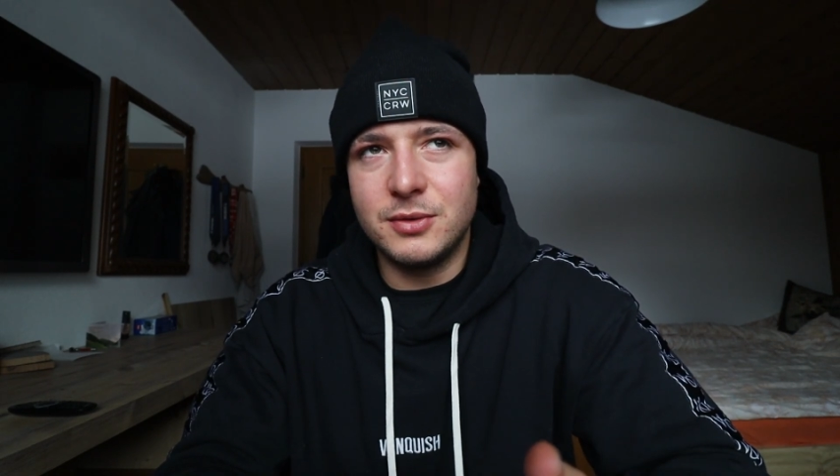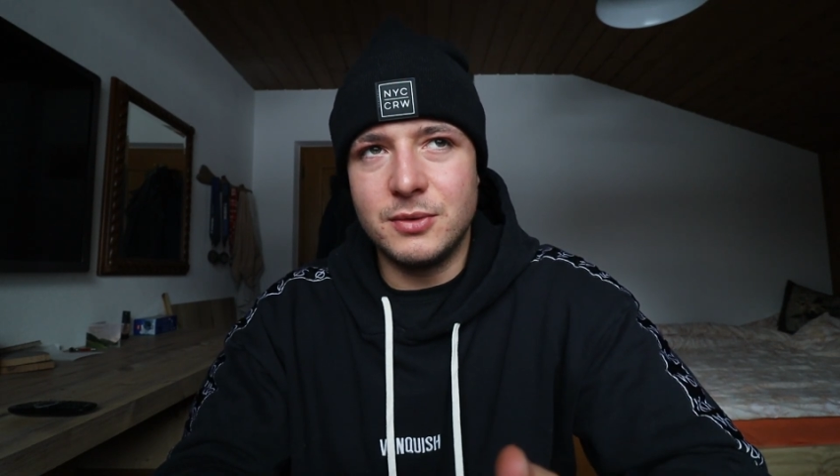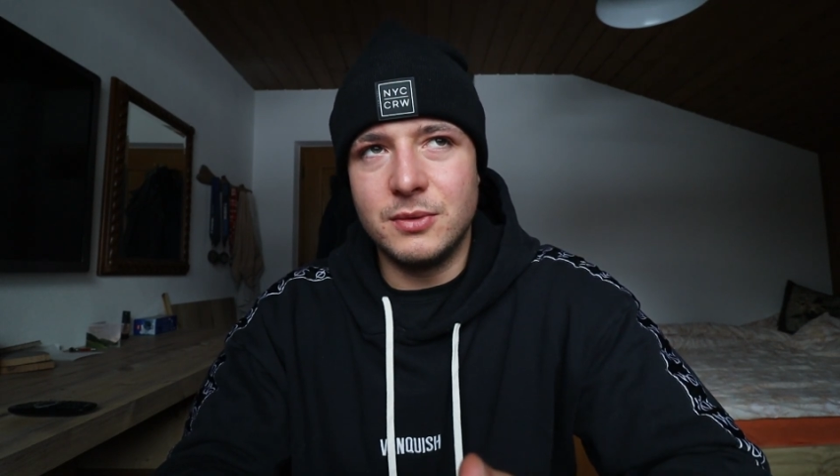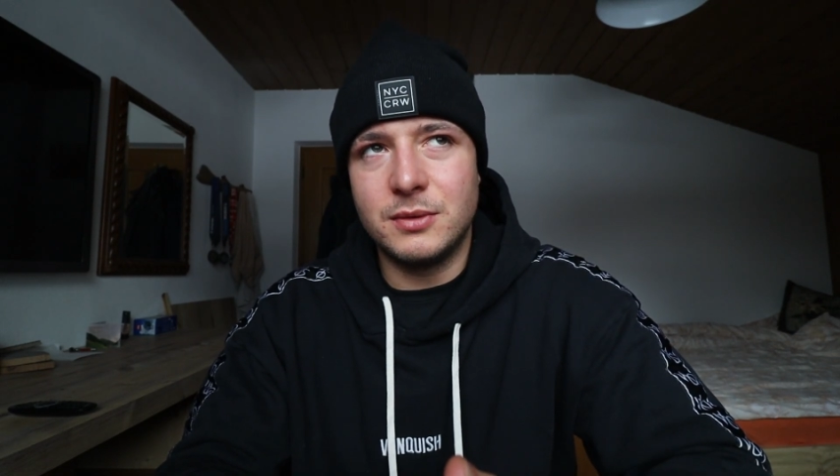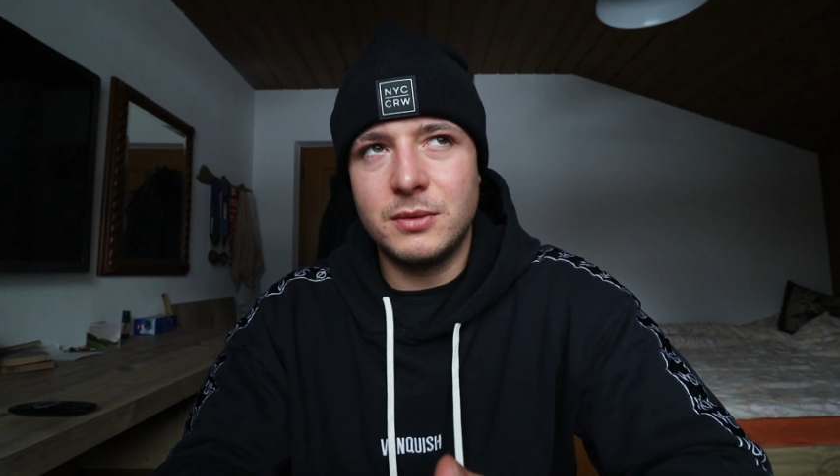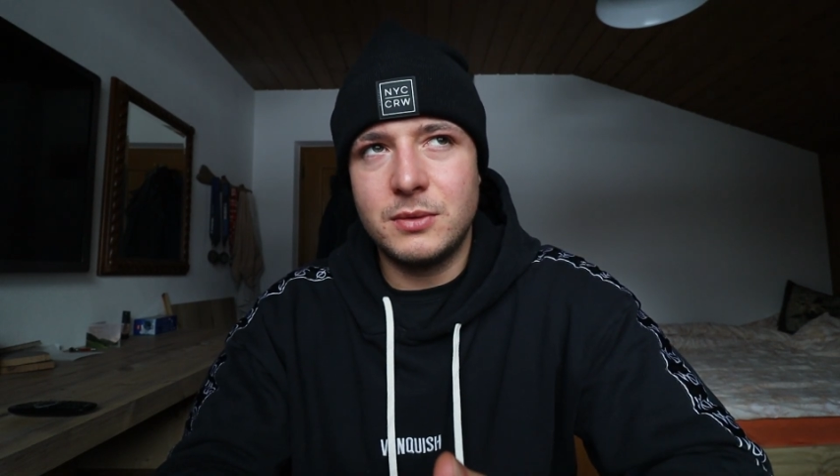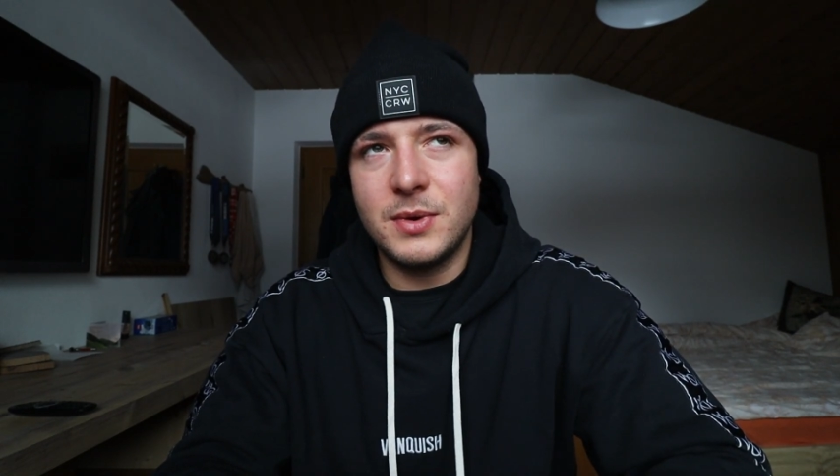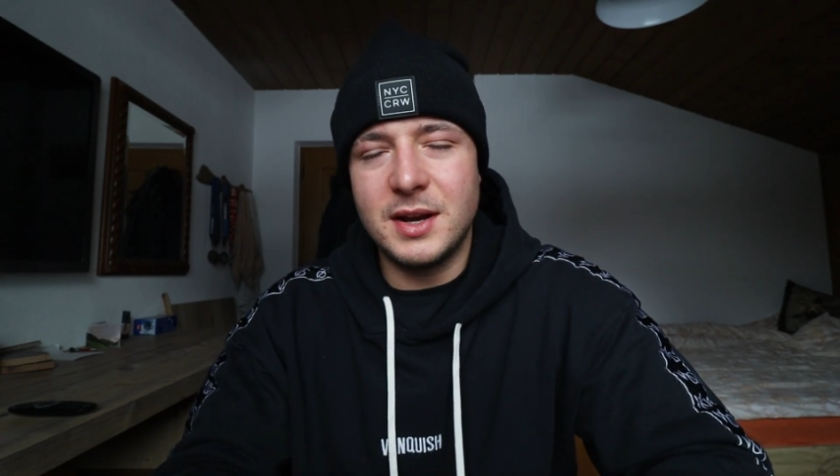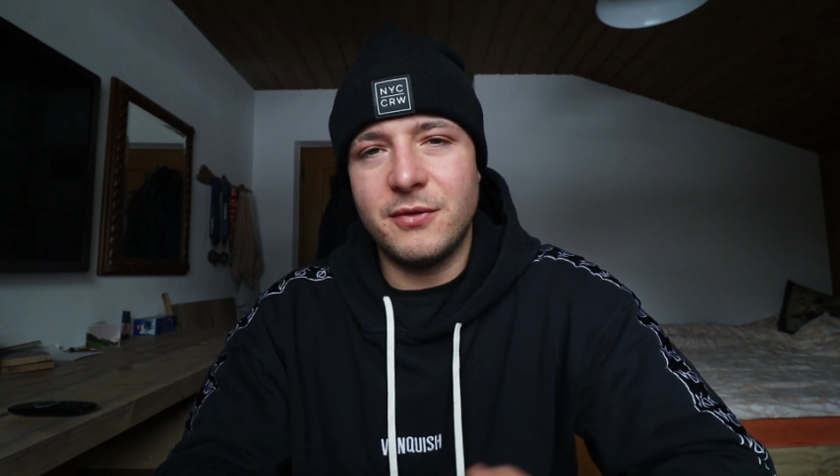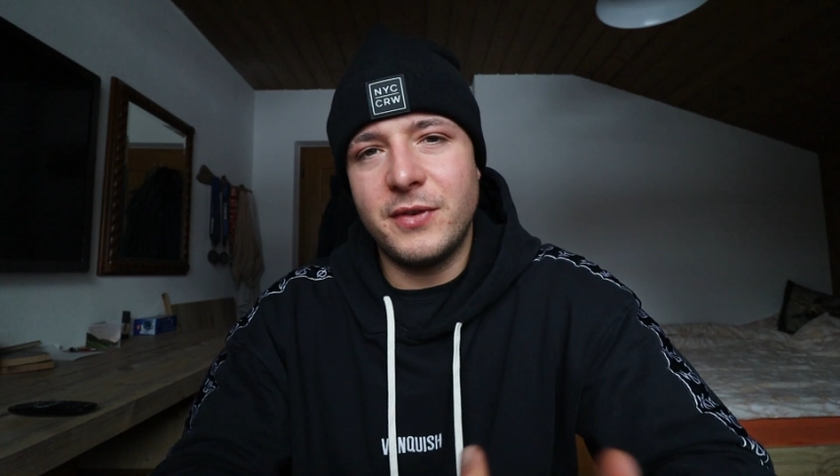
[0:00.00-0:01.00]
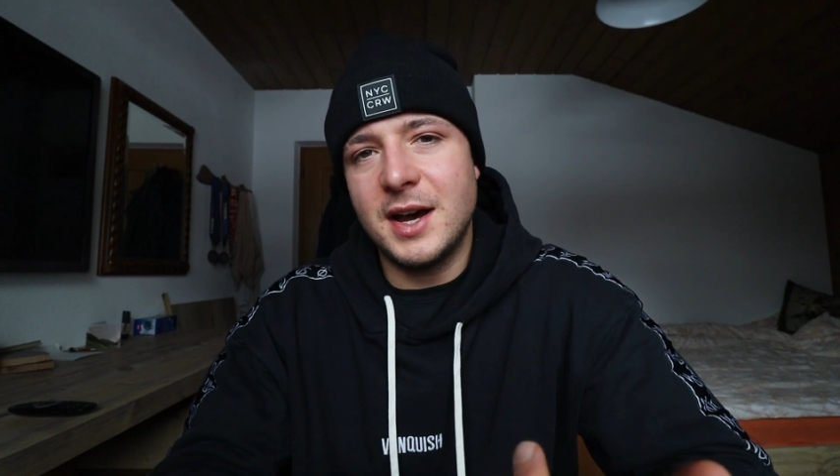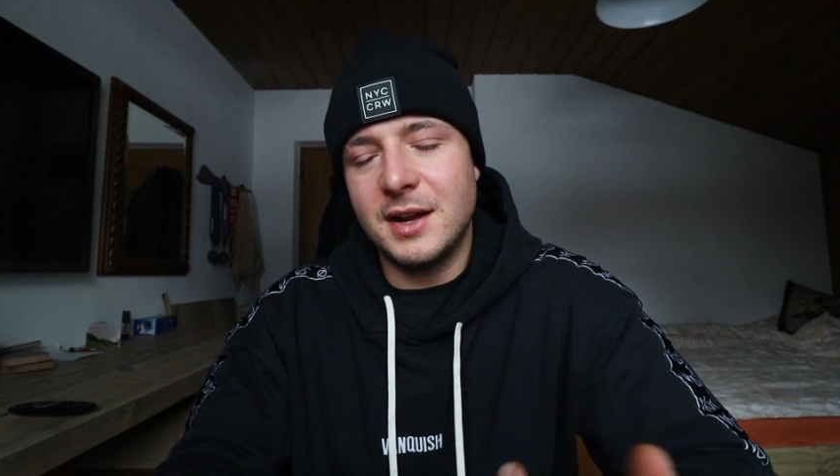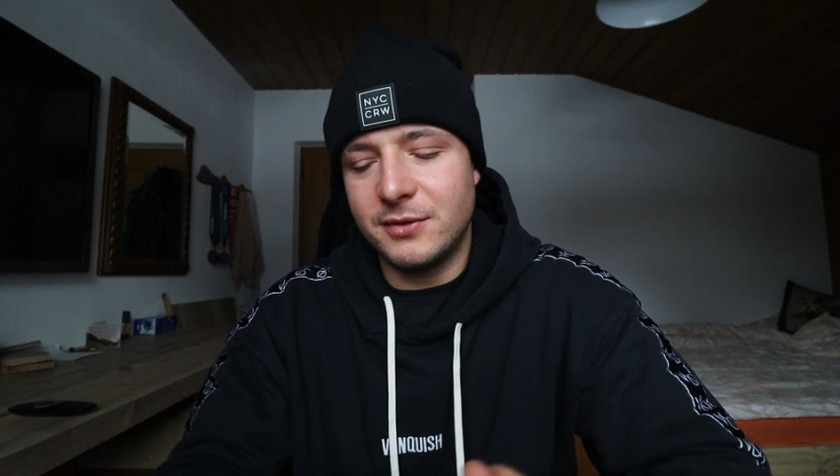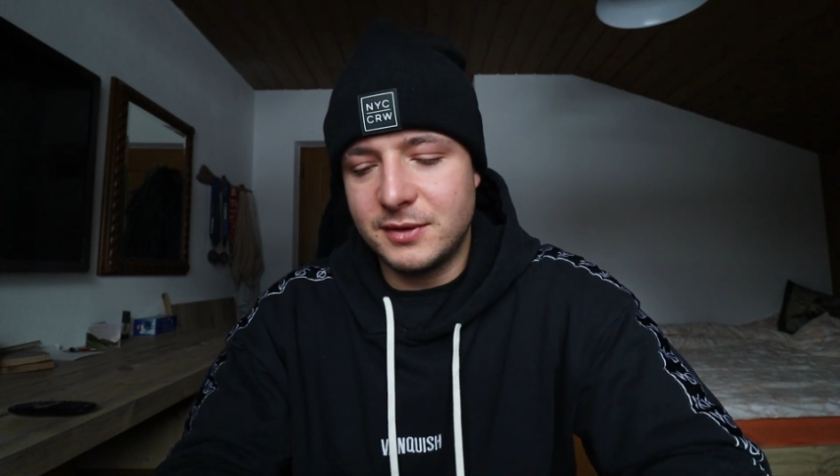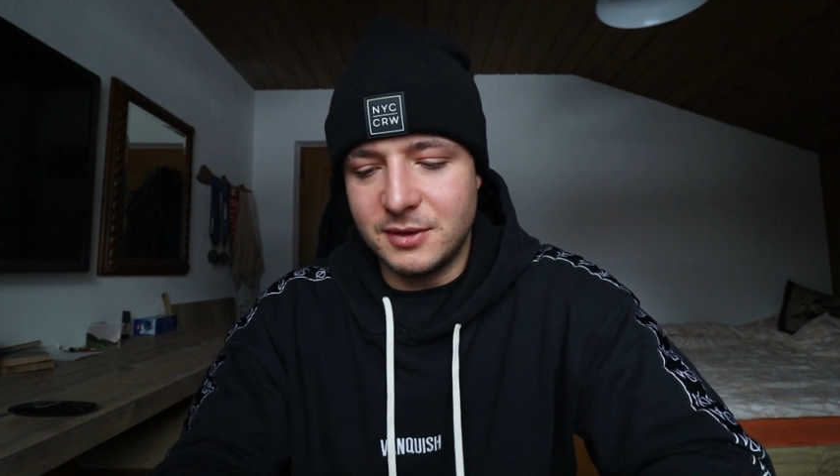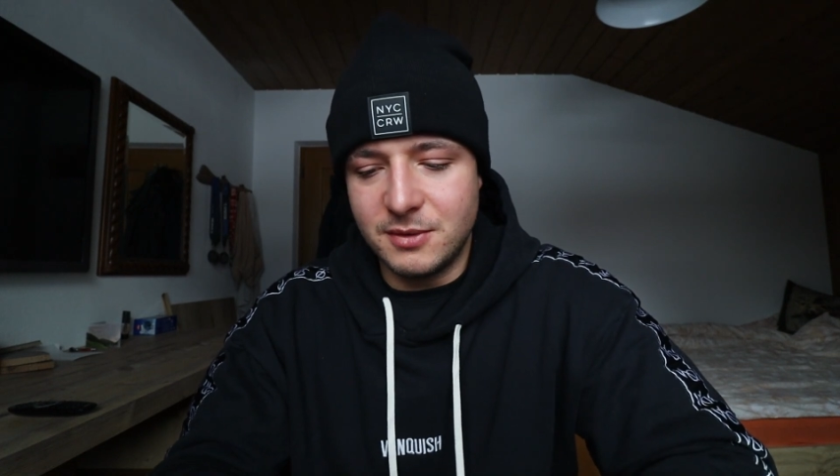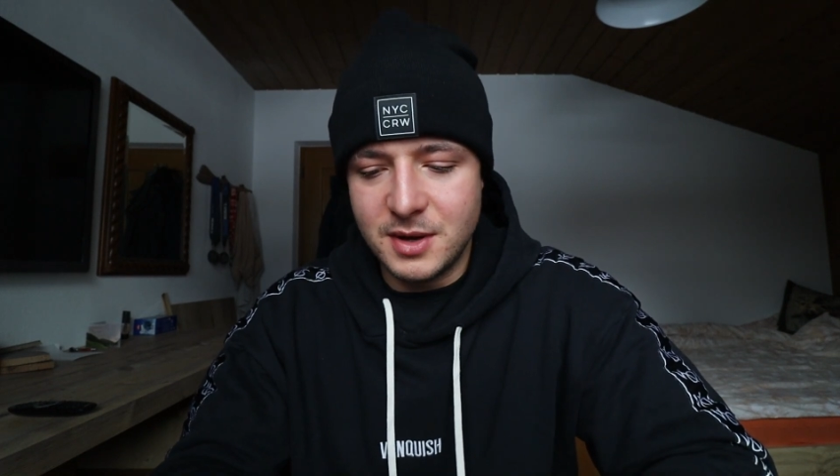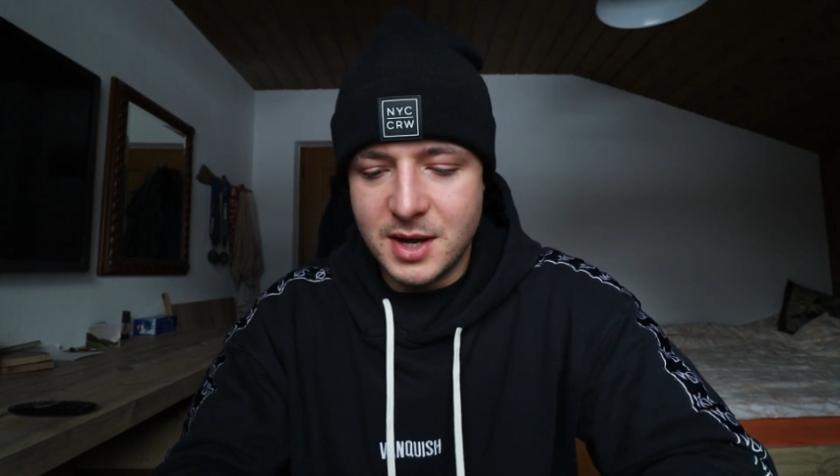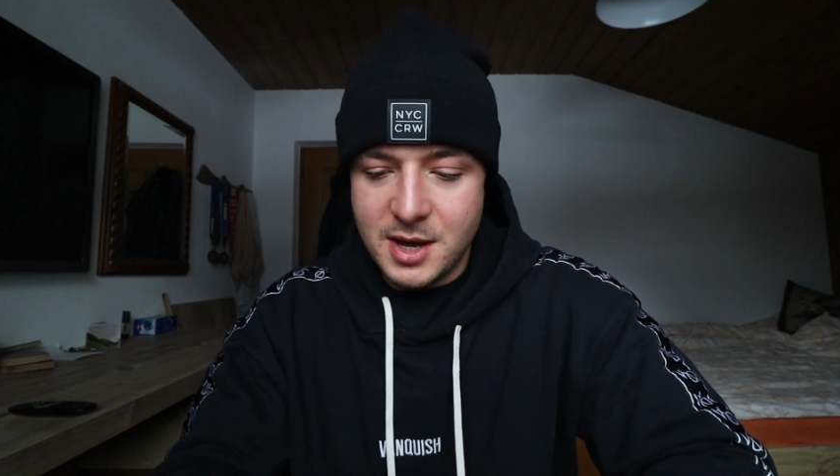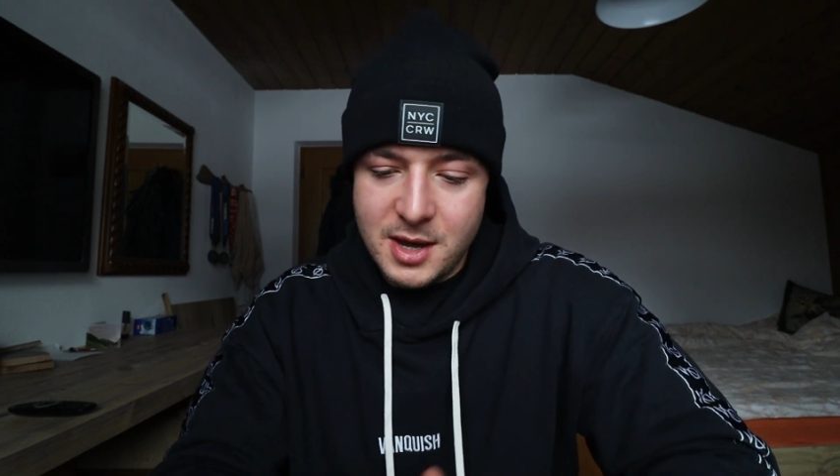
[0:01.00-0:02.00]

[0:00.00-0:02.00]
to 25, so